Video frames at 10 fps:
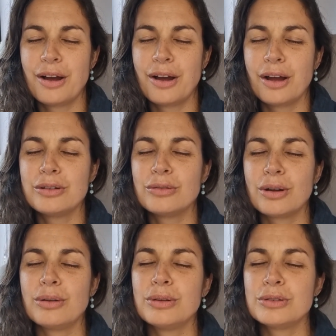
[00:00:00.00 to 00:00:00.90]

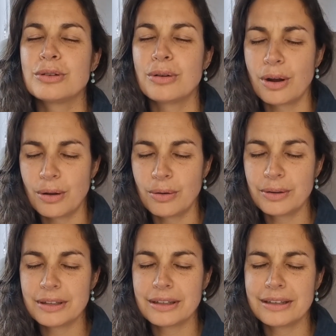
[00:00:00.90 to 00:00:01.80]
unroll the scroll
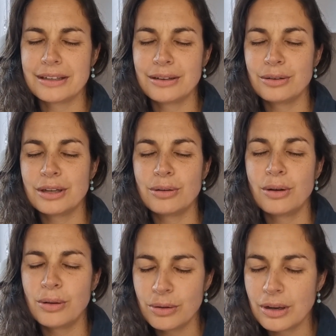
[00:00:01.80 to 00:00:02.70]
and look at
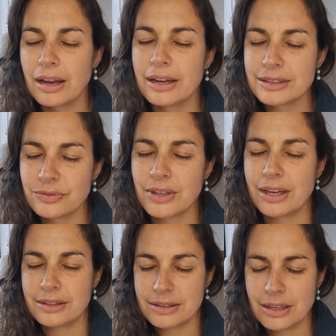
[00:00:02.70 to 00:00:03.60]
all the lines of
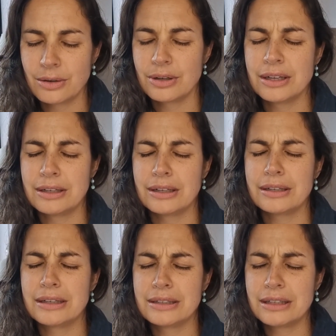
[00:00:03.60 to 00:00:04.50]
text that are in it,
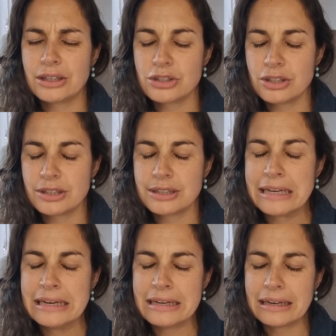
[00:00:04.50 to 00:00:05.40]
and not just
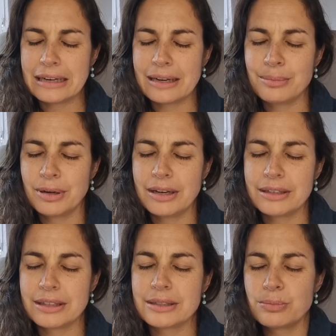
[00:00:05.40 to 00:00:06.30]
label it
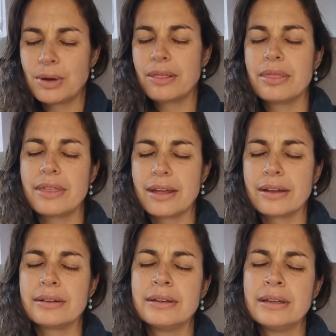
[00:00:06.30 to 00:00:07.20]
as one thing,
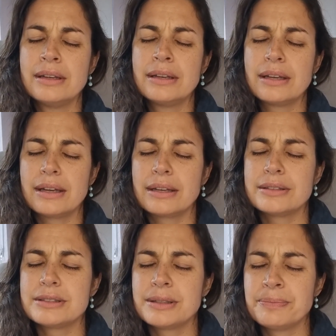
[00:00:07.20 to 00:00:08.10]

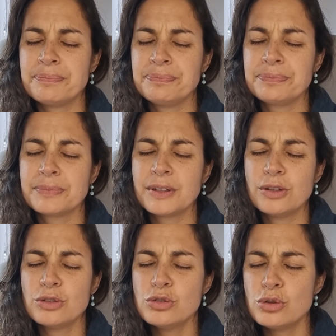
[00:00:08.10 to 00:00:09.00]
as
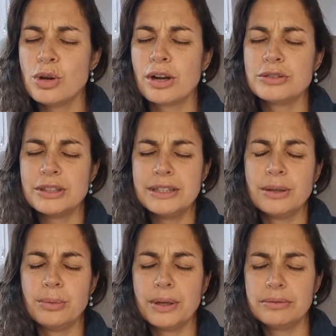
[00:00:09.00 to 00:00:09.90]
too hard to deal
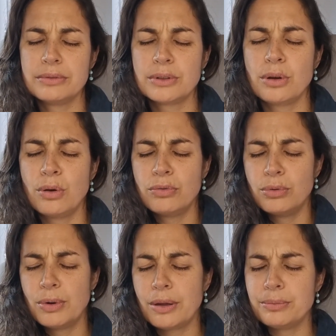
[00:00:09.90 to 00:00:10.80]
with,
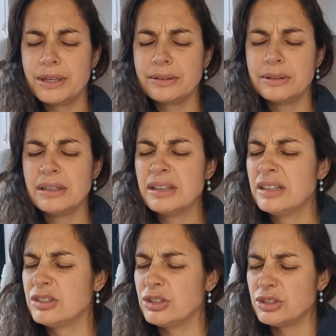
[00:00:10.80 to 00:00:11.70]
overwhelming,
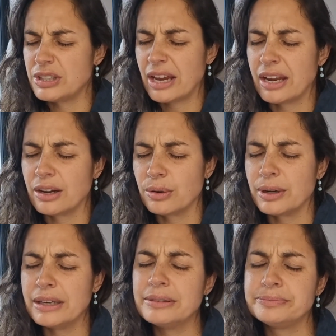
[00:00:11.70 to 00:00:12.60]
just
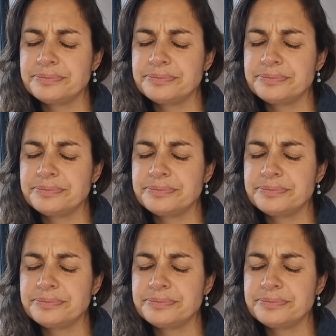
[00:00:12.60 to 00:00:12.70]
angry,